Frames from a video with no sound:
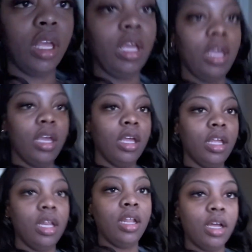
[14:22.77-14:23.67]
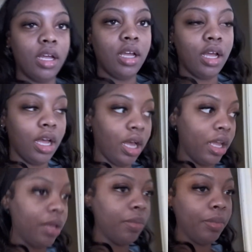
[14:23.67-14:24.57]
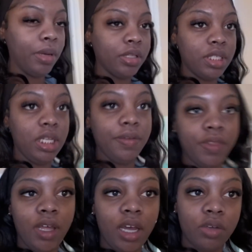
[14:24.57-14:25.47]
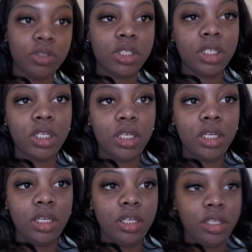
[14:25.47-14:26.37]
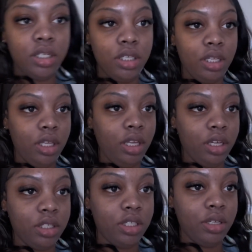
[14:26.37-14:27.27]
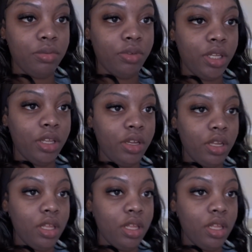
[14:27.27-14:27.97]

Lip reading: and I am about to leave the house. Y'all can see him right there.